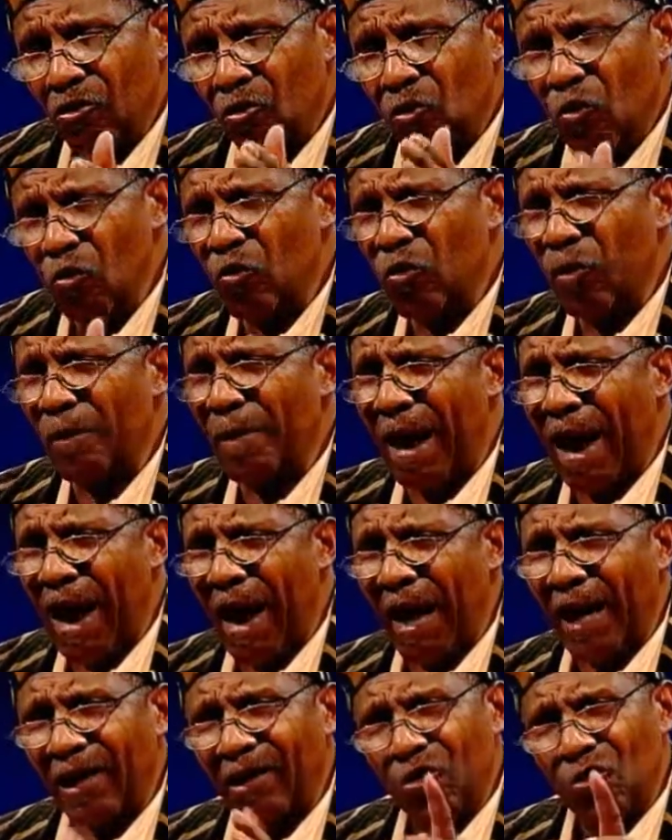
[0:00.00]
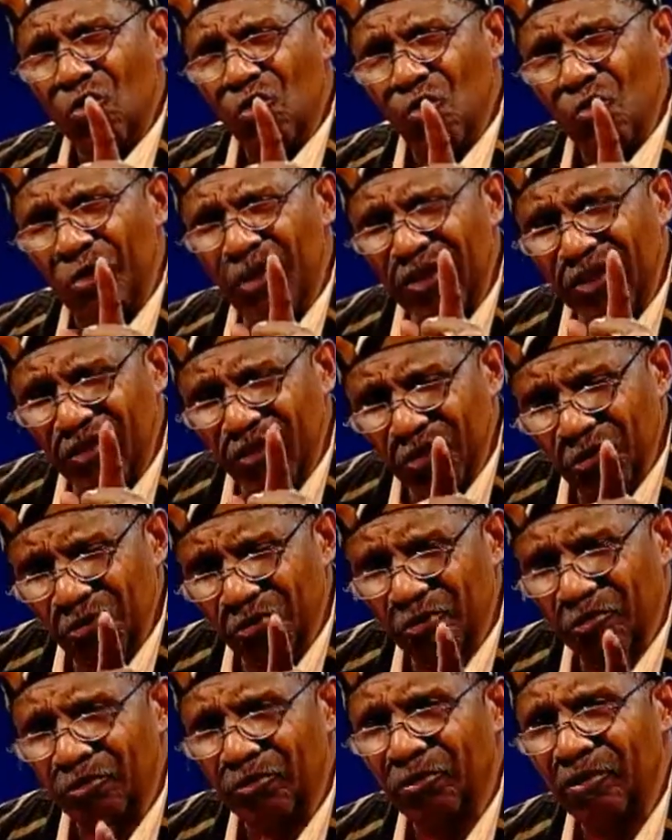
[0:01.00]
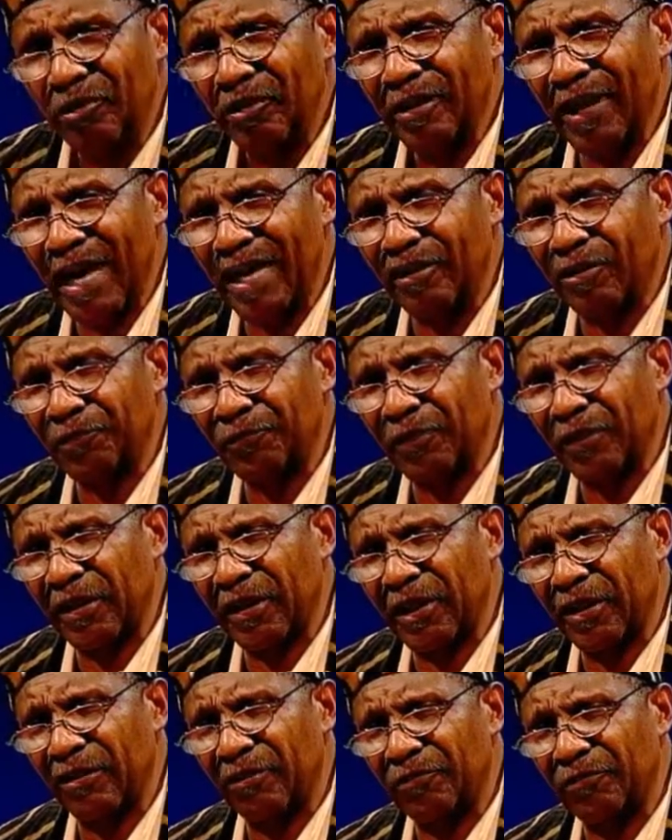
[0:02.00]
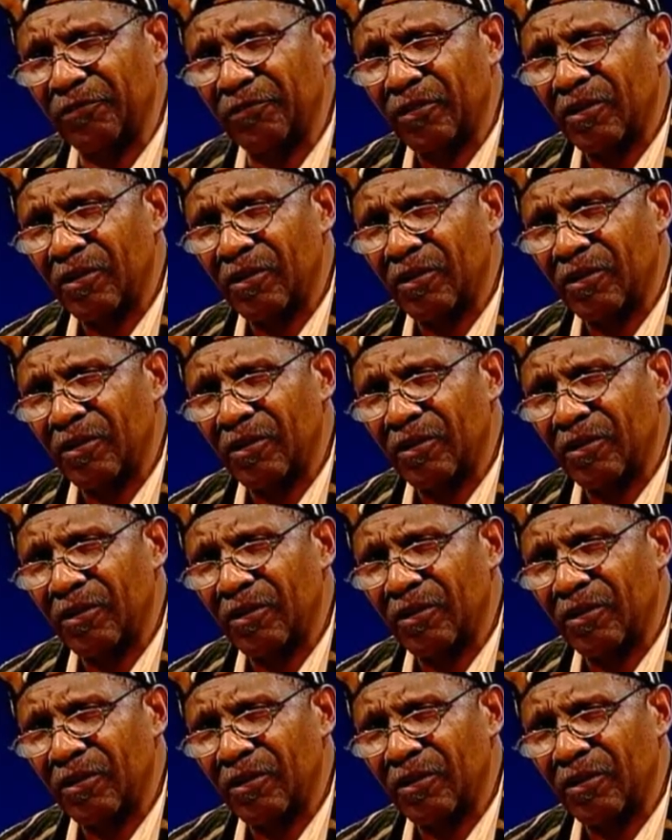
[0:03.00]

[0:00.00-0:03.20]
who am I, who are you not to forgive